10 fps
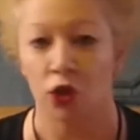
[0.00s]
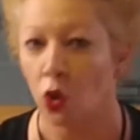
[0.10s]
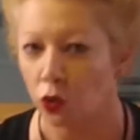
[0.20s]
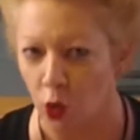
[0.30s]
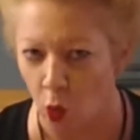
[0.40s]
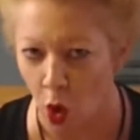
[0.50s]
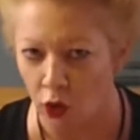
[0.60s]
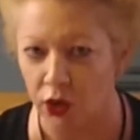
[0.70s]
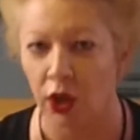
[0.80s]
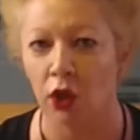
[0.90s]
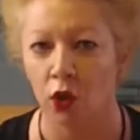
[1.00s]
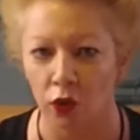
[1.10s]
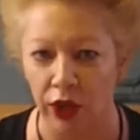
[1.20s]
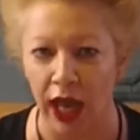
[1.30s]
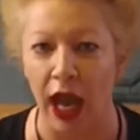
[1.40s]
not the what,
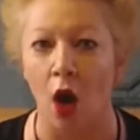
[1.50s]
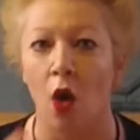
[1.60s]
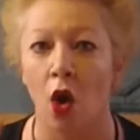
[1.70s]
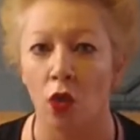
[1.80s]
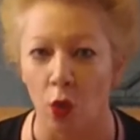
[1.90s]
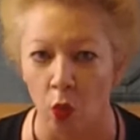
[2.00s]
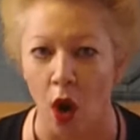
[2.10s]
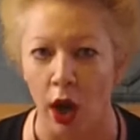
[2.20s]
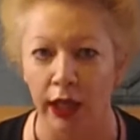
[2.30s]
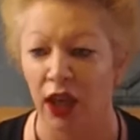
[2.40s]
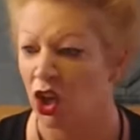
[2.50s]
not the how, the why.